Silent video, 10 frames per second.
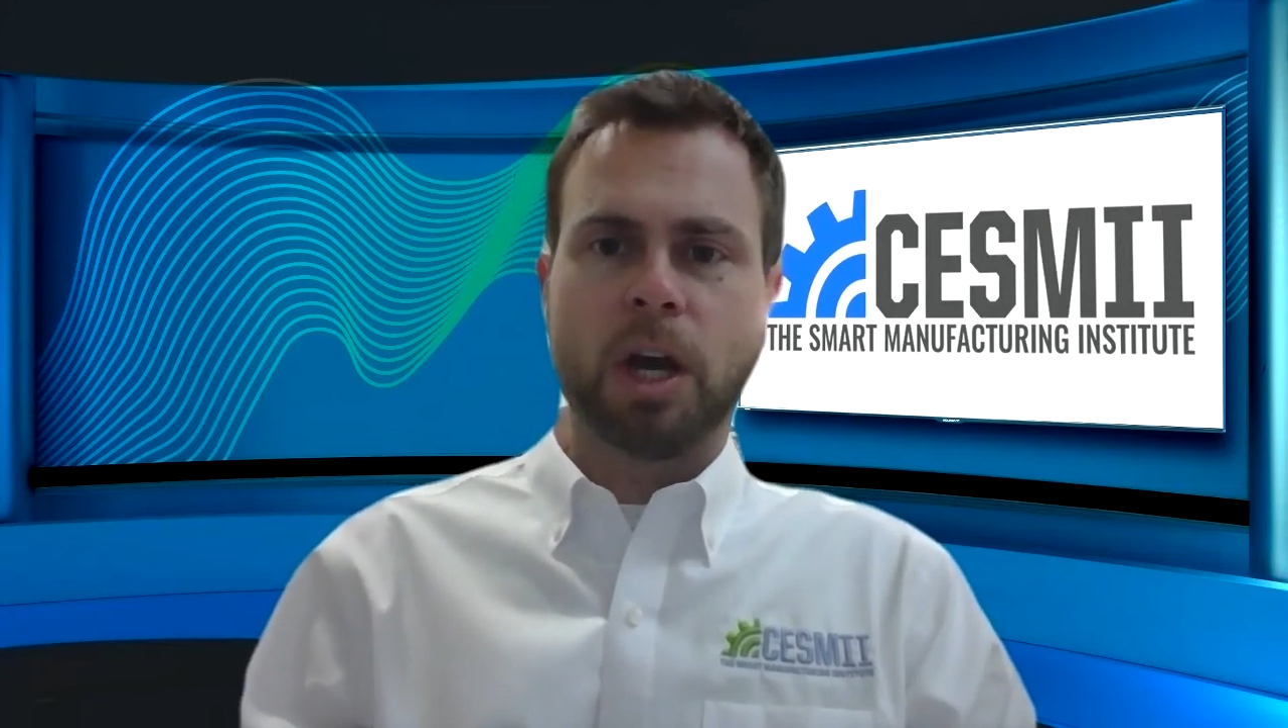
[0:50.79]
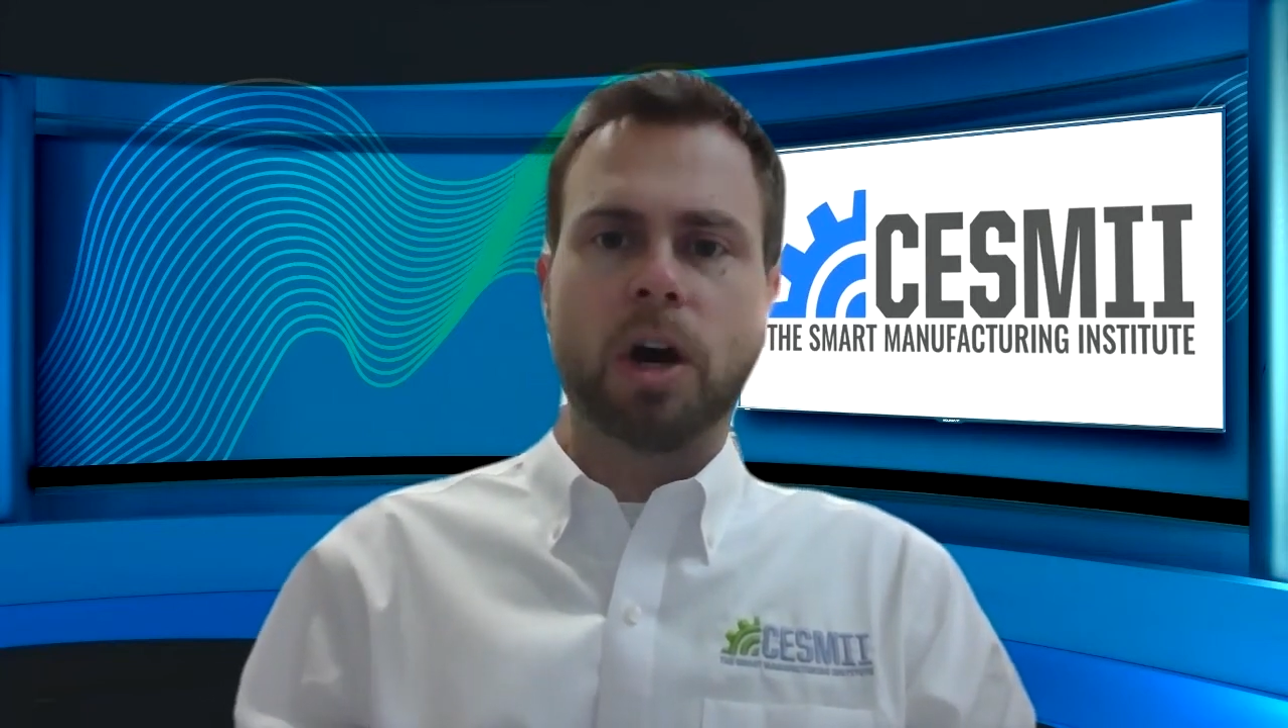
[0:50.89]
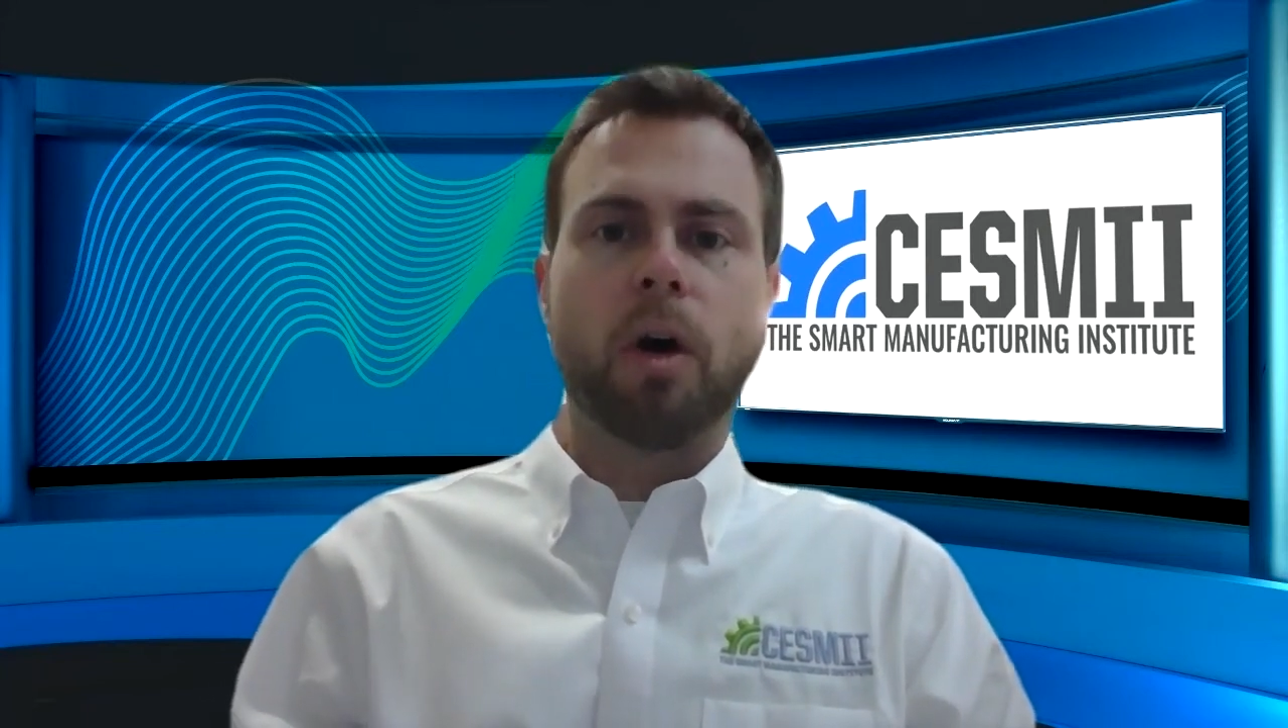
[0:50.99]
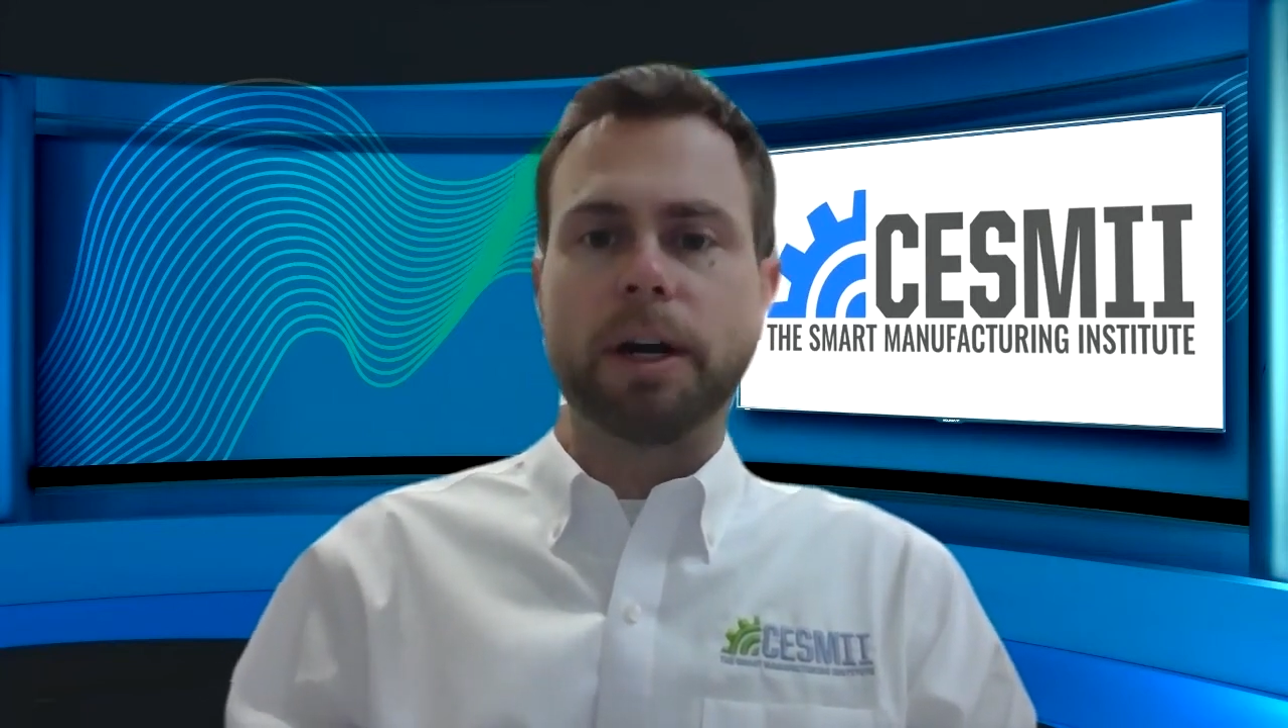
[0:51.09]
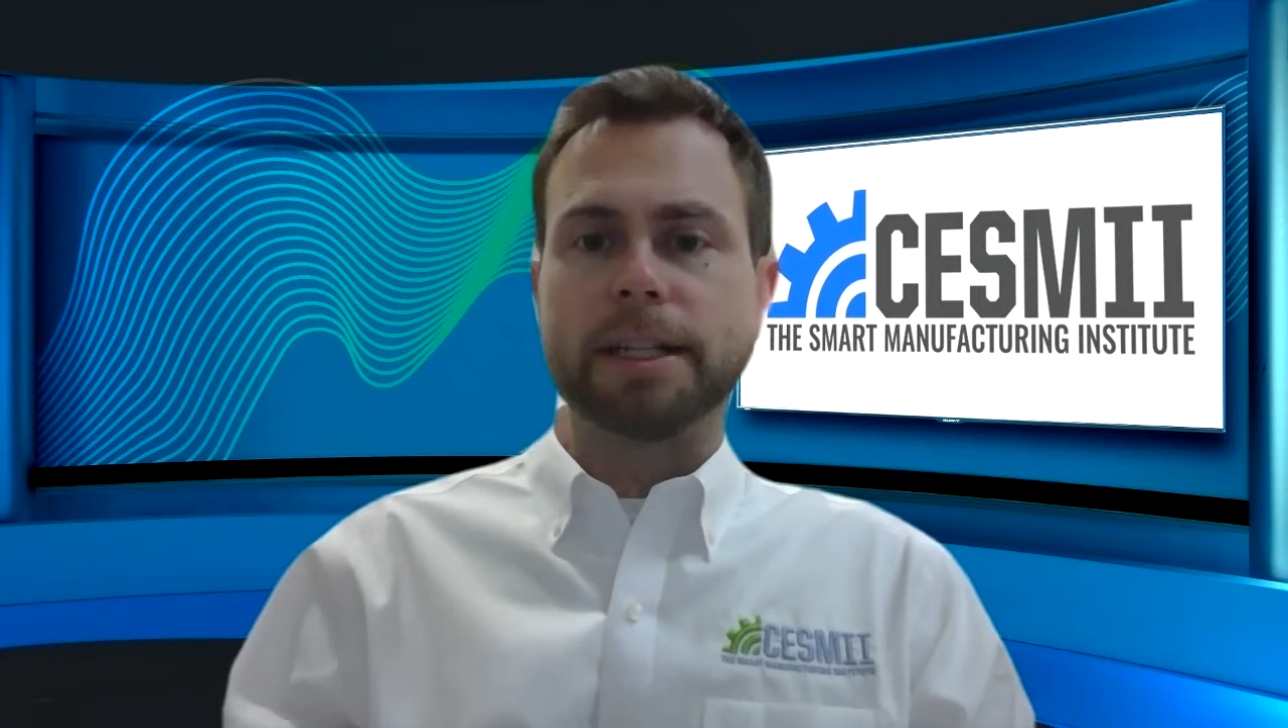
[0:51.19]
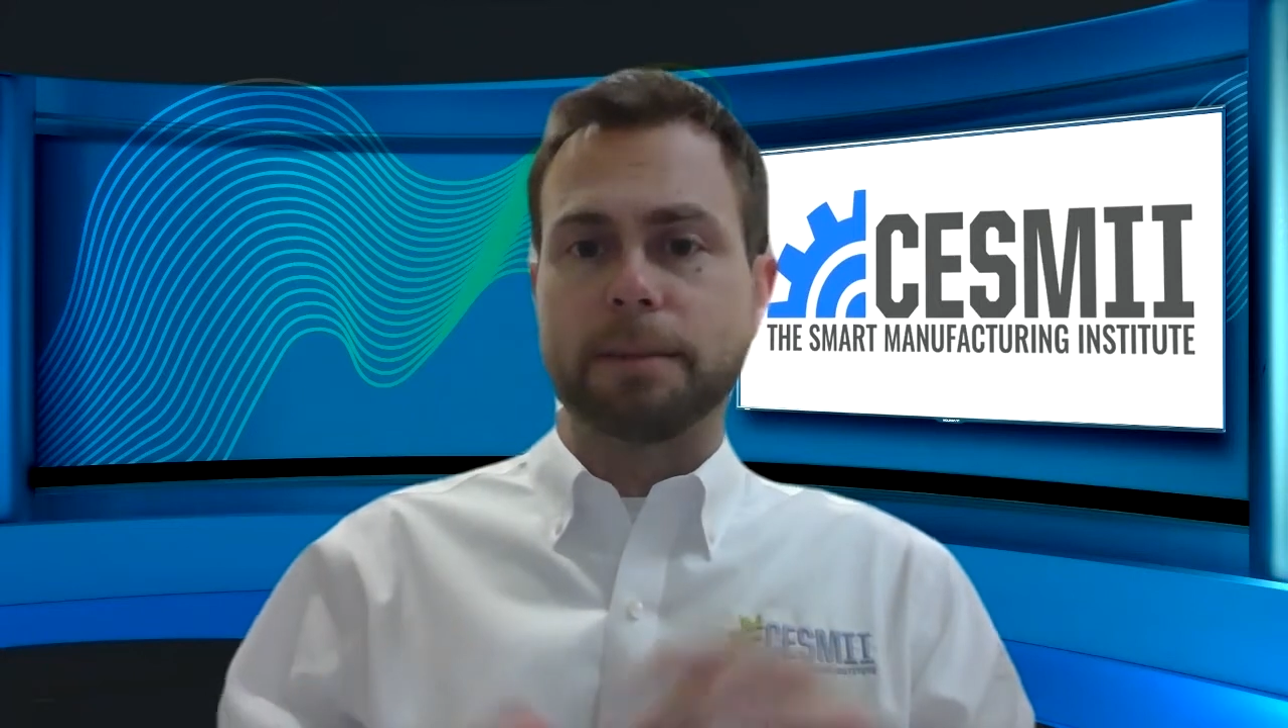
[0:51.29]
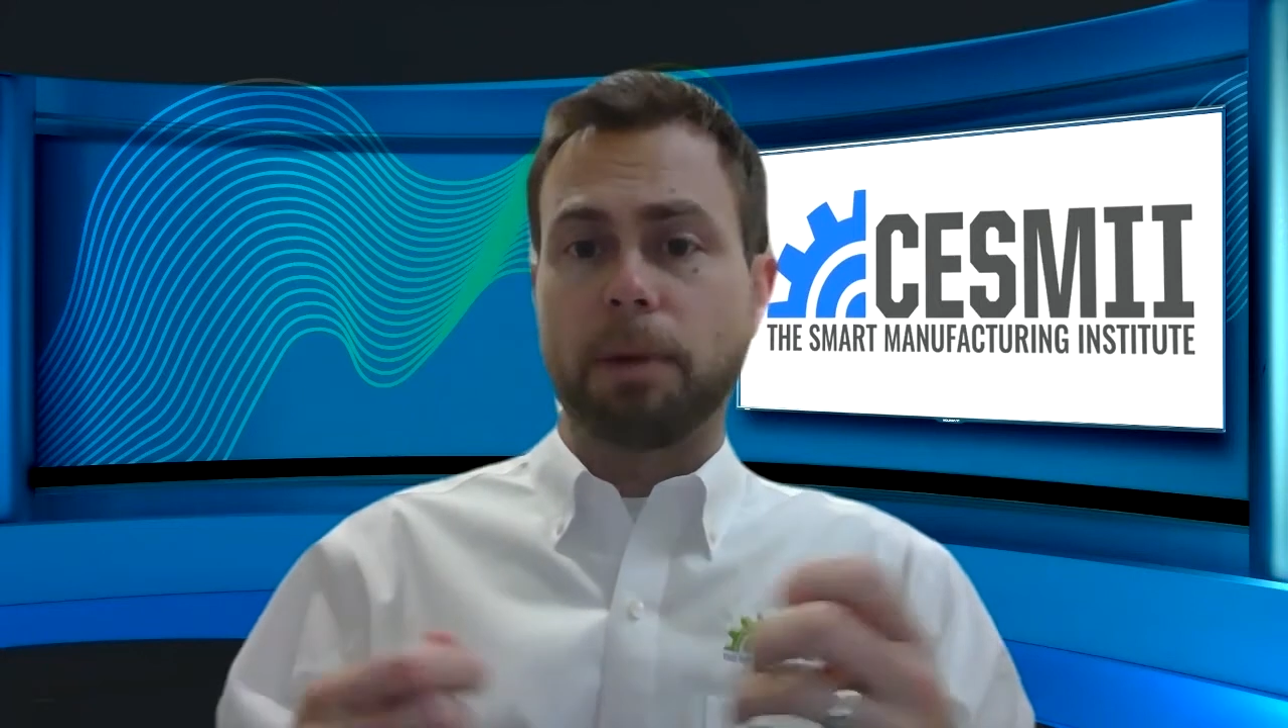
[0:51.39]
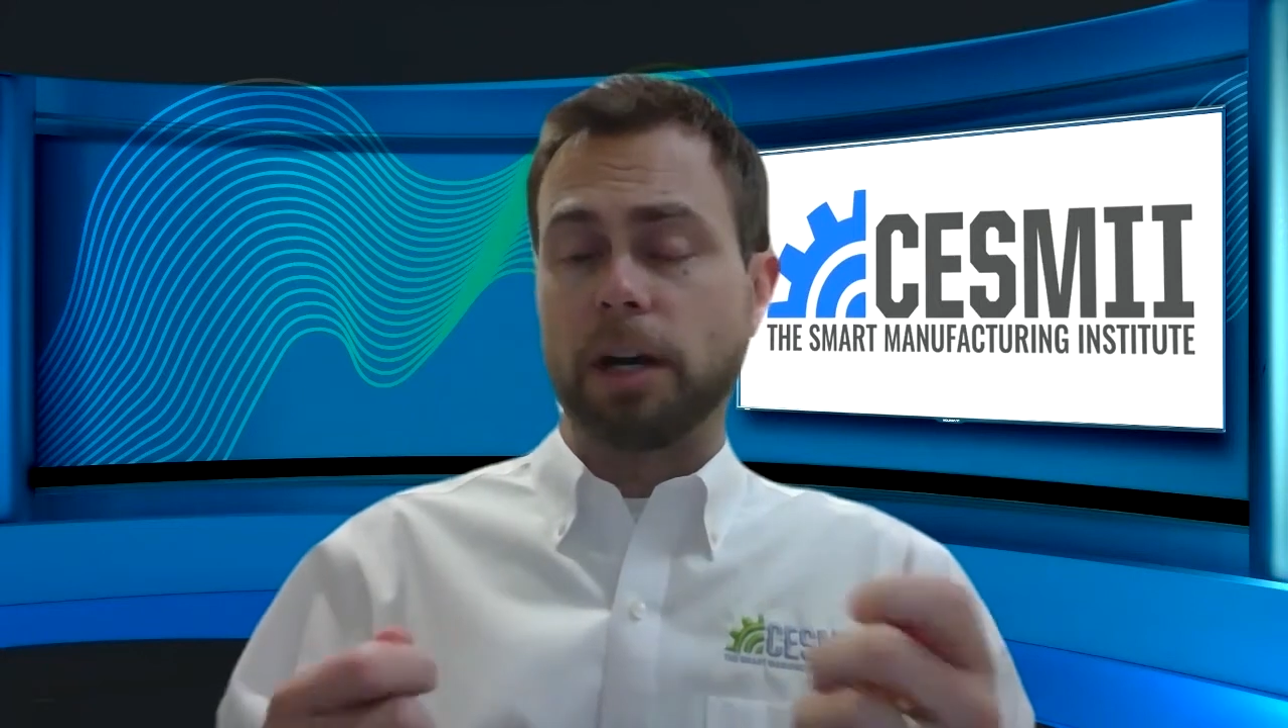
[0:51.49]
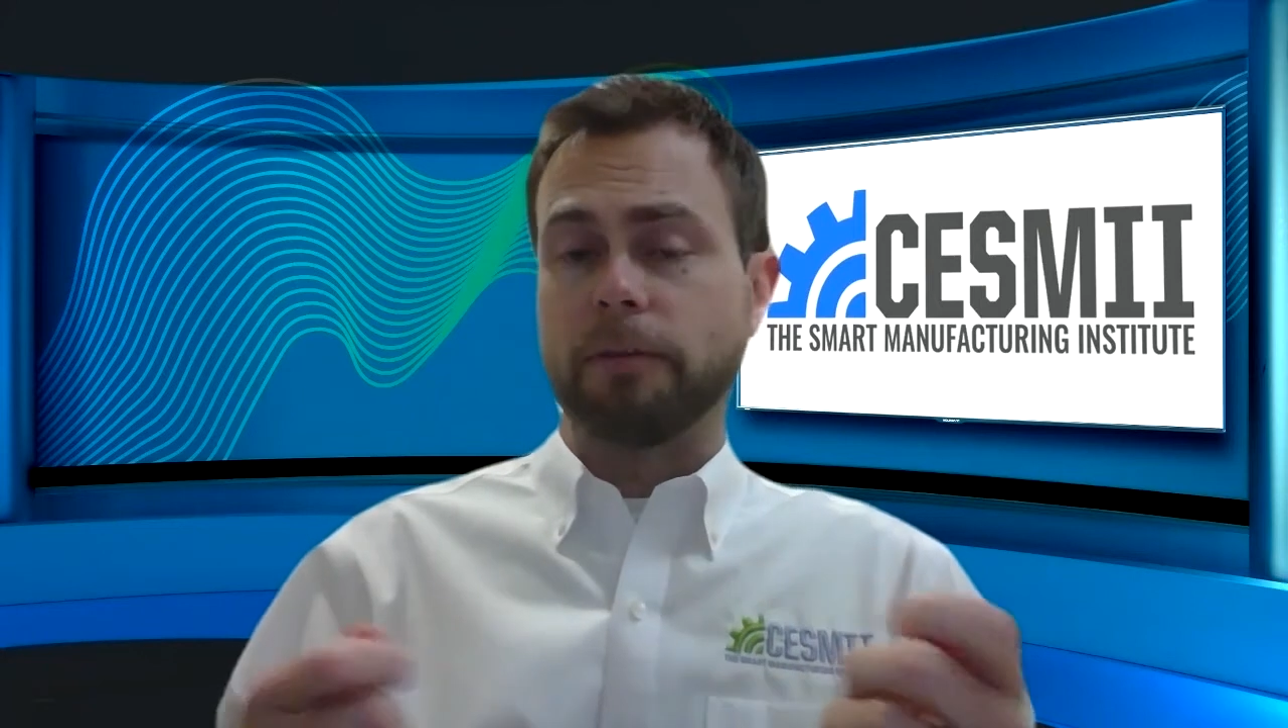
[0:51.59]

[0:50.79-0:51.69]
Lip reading: or it is a part